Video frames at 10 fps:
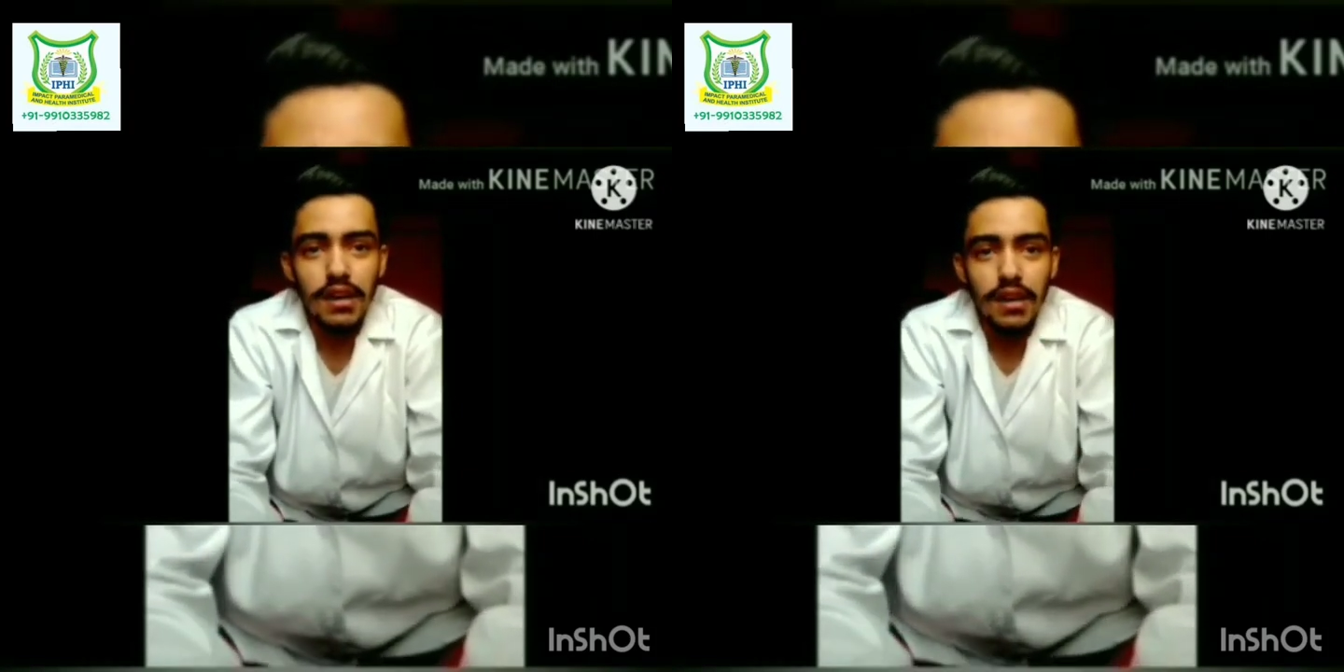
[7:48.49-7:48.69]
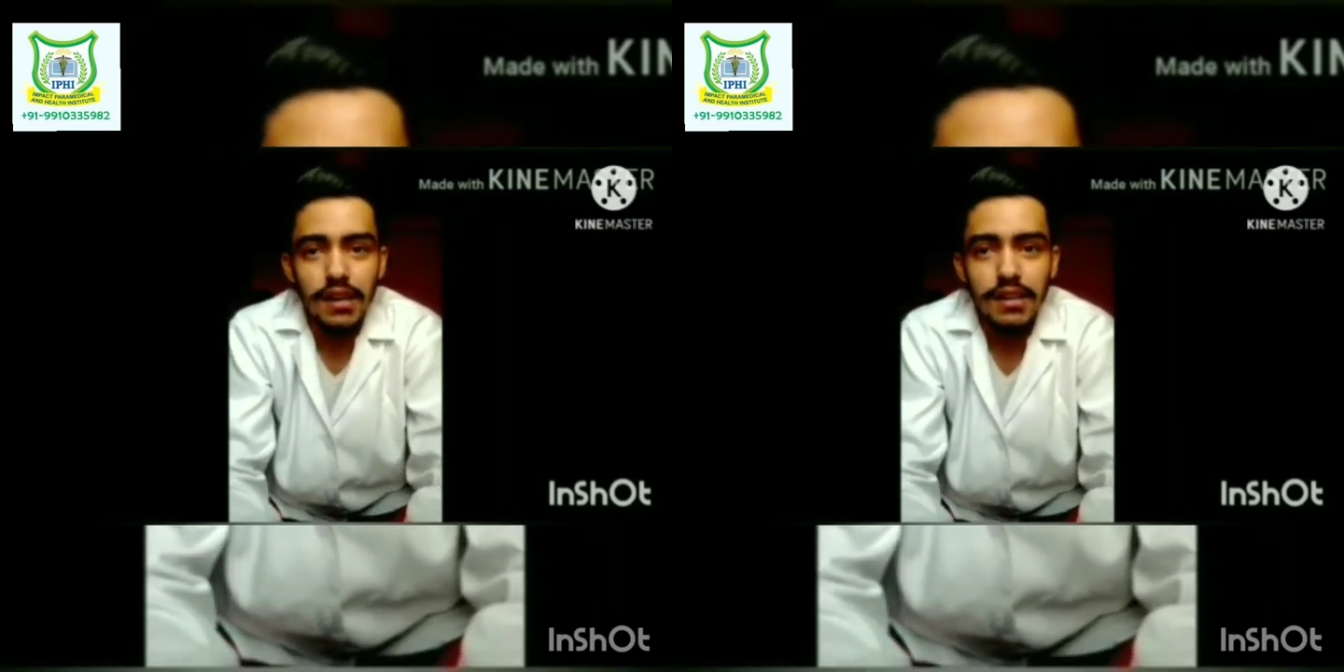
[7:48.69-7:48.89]

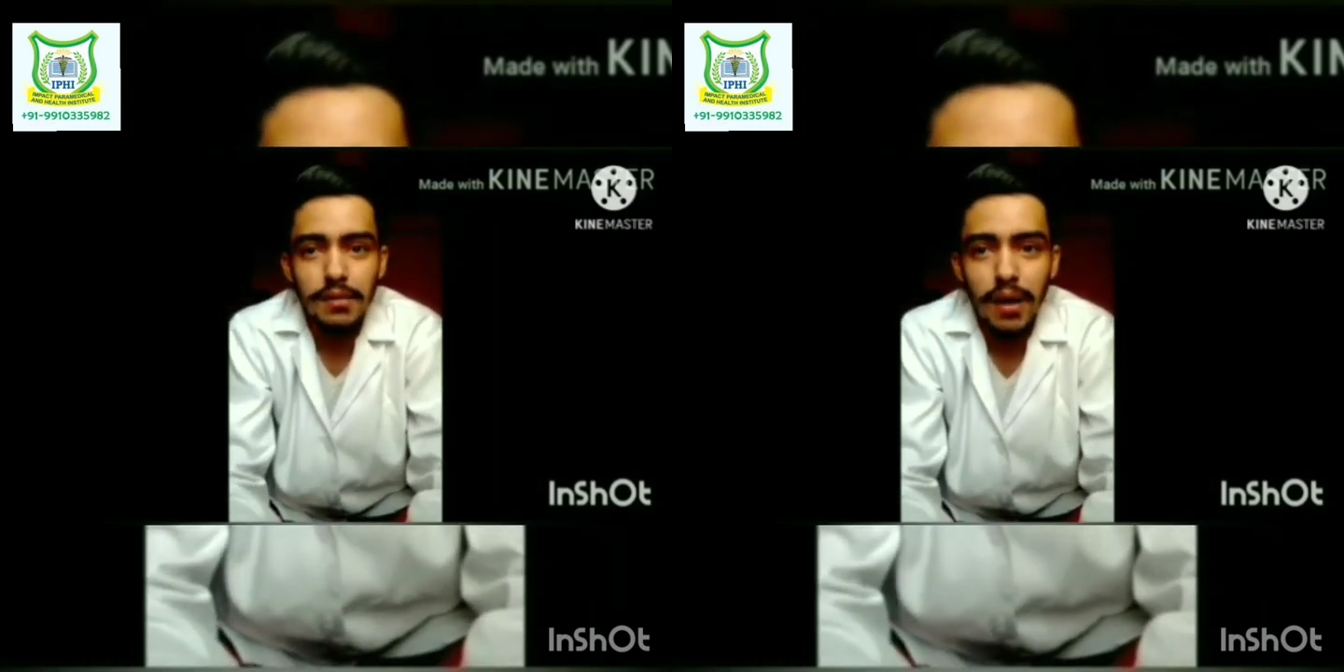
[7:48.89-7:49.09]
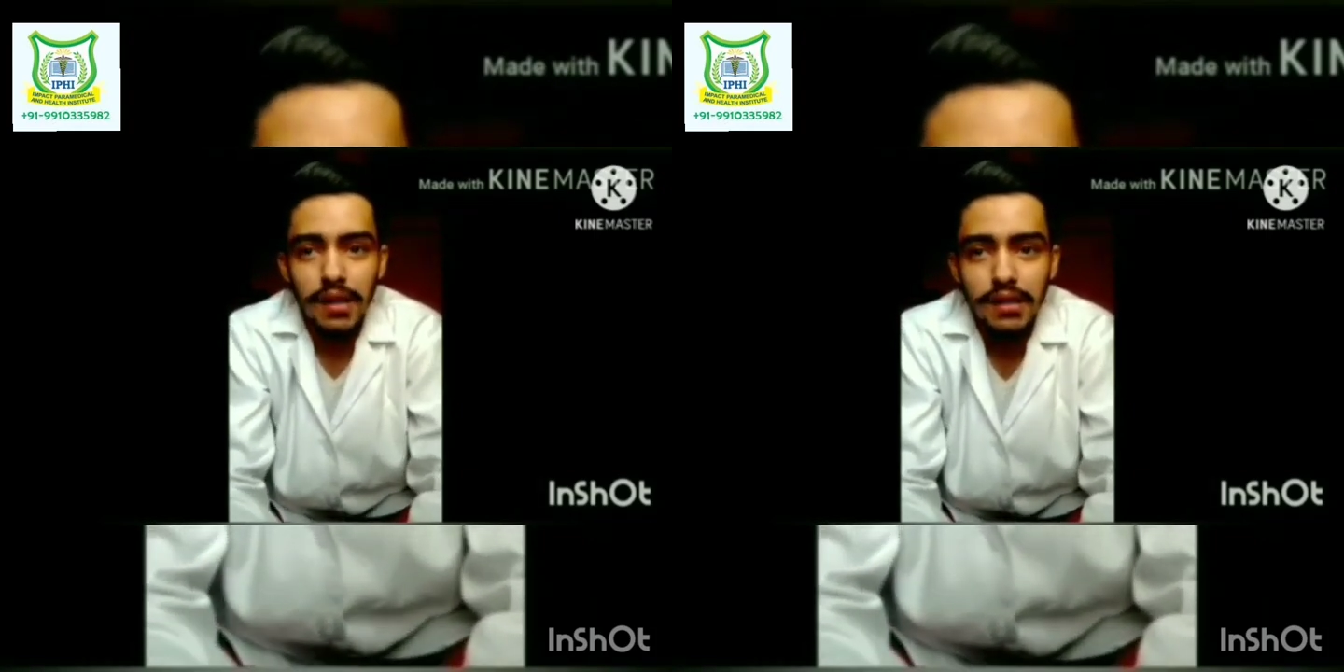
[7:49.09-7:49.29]

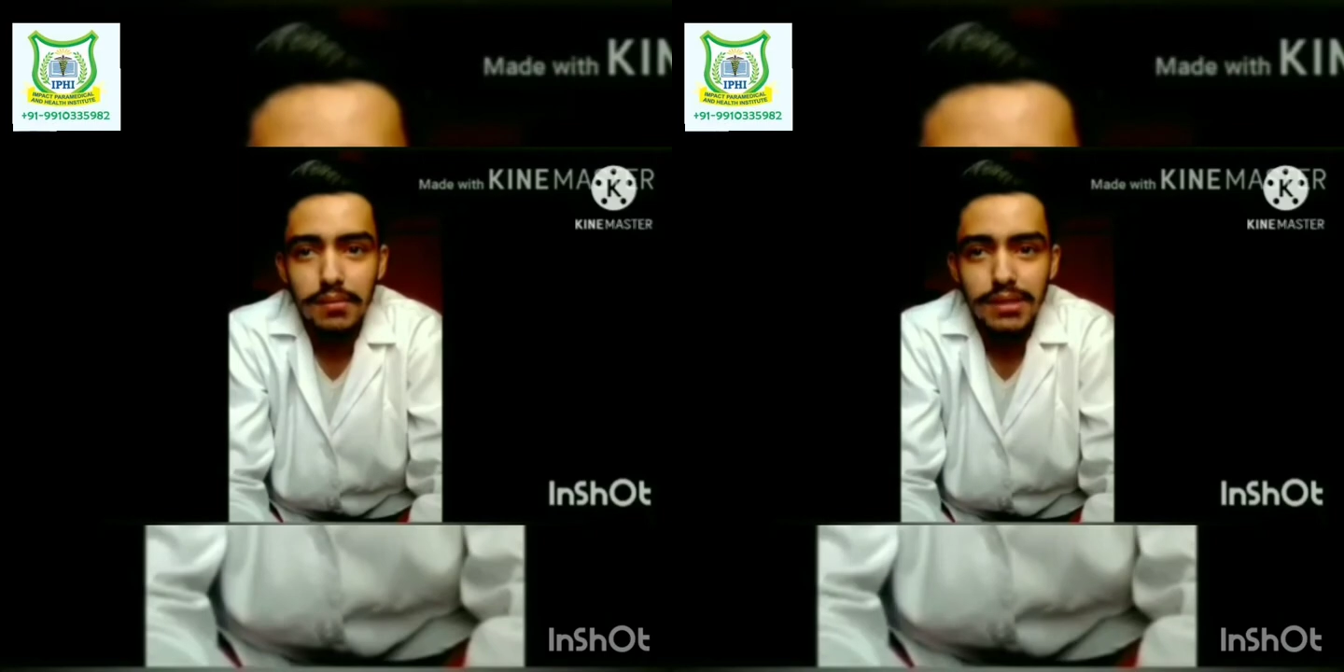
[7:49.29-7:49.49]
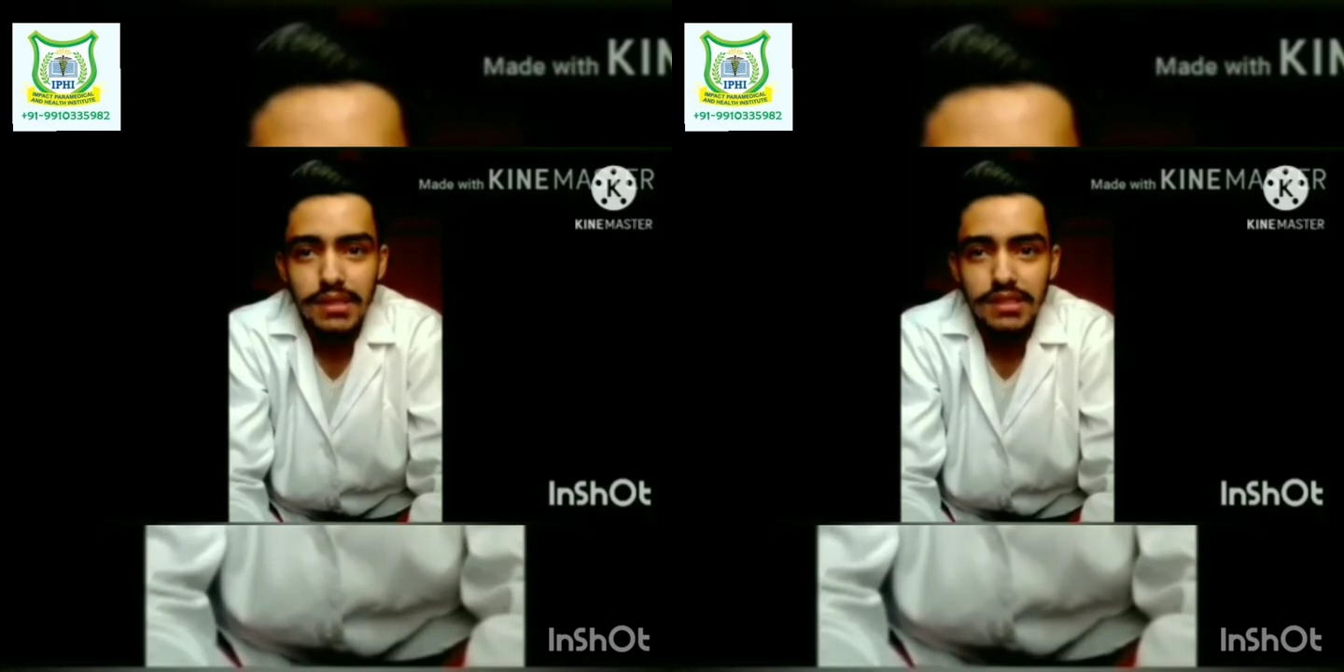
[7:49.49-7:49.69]
collected by the
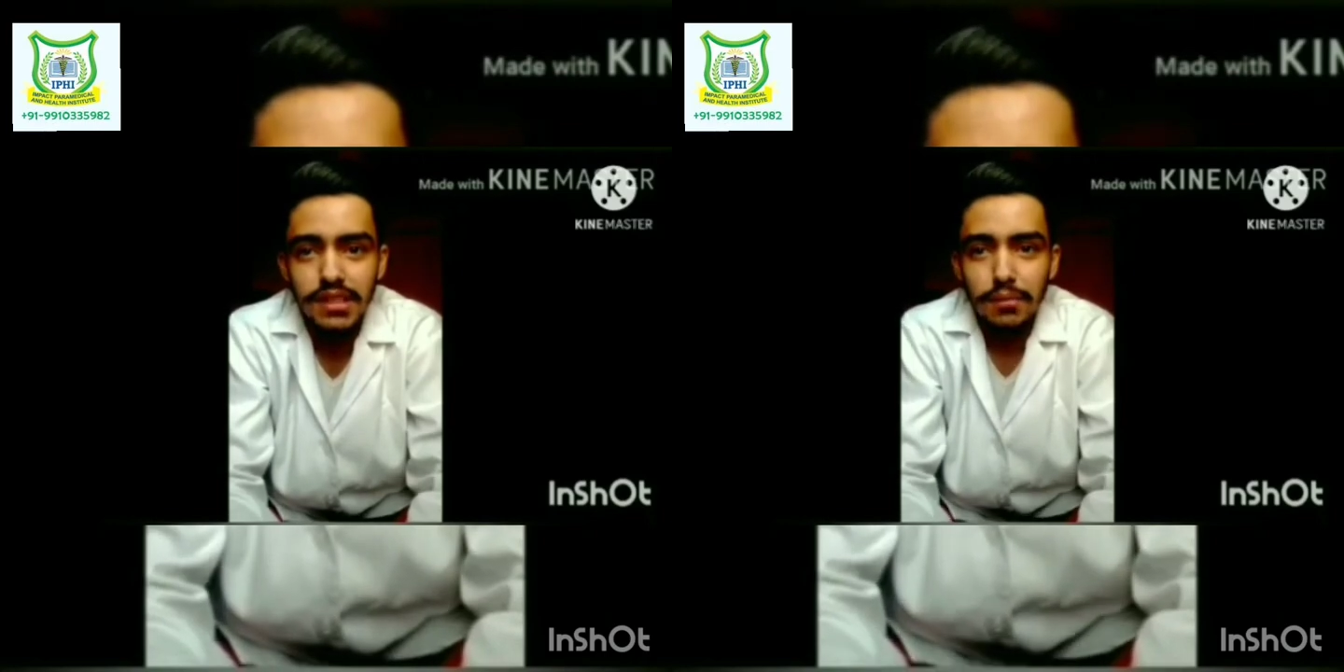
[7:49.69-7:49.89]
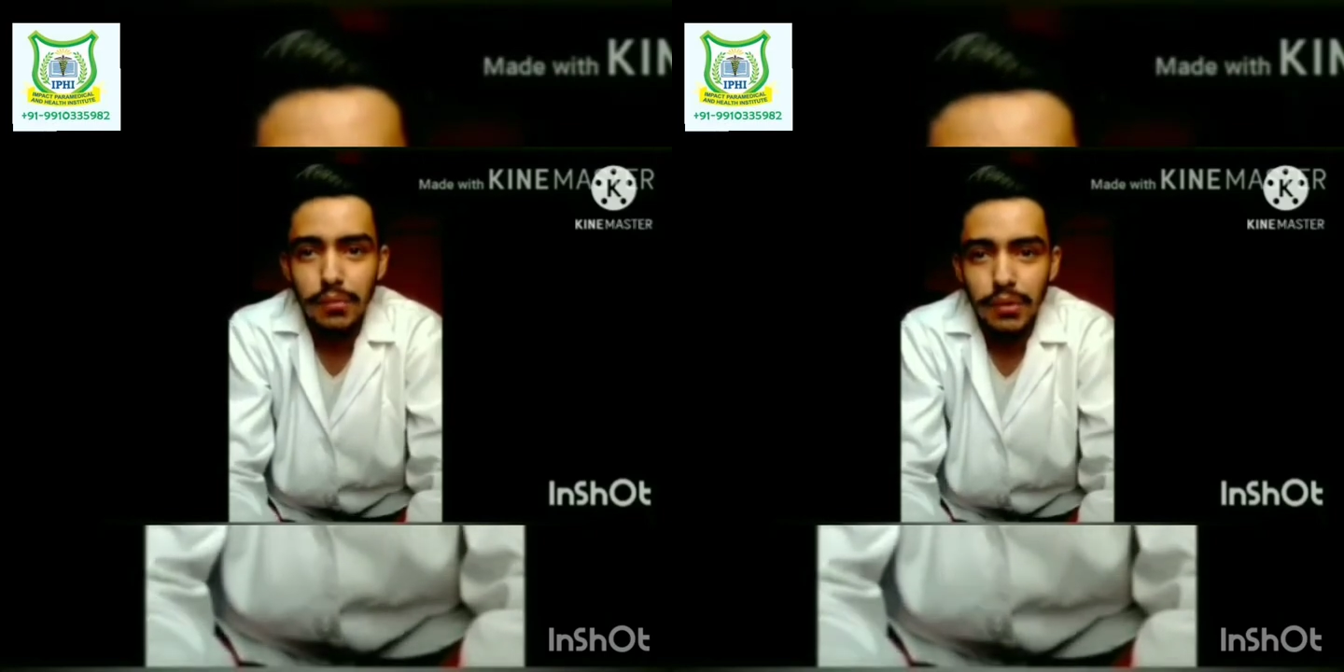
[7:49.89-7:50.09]

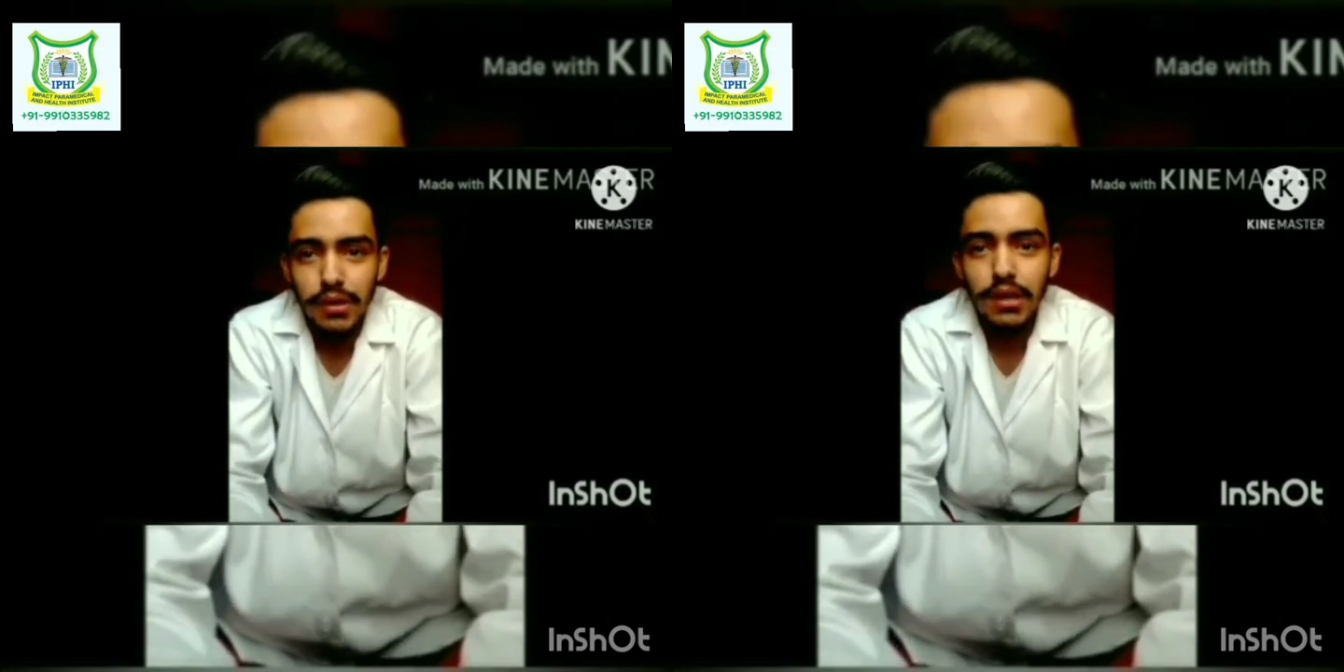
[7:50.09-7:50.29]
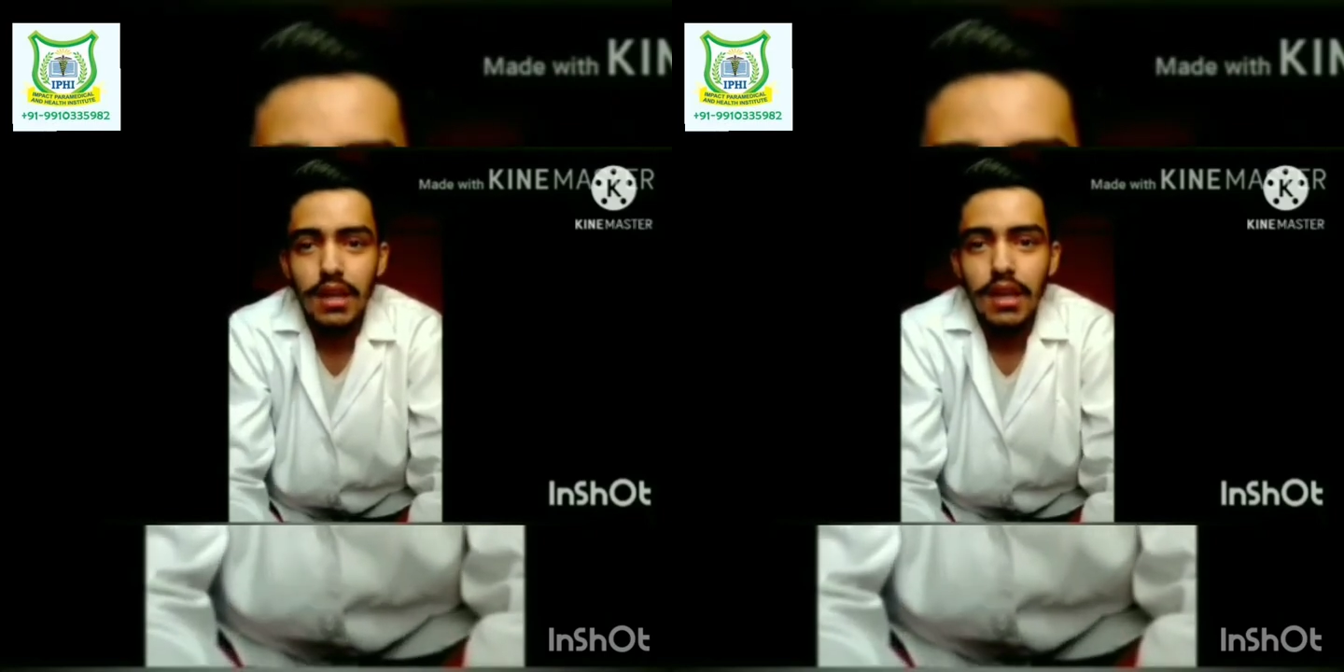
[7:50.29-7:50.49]
machine's
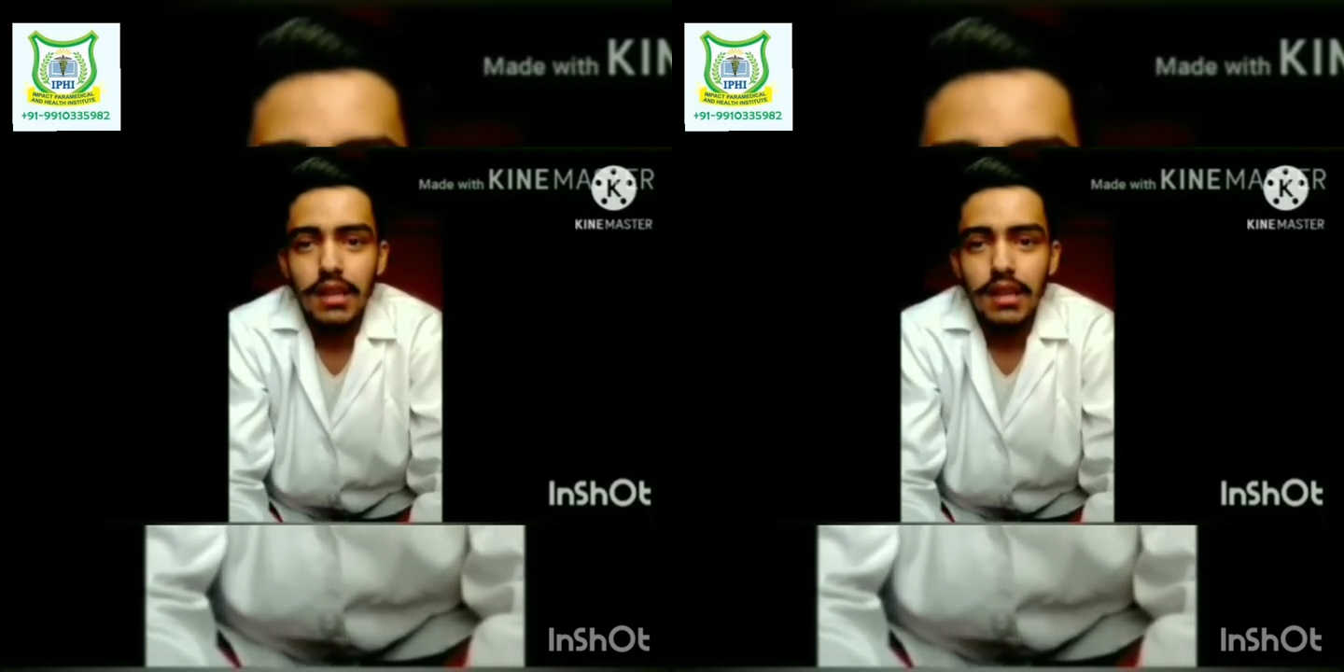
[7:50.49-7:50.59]
computer,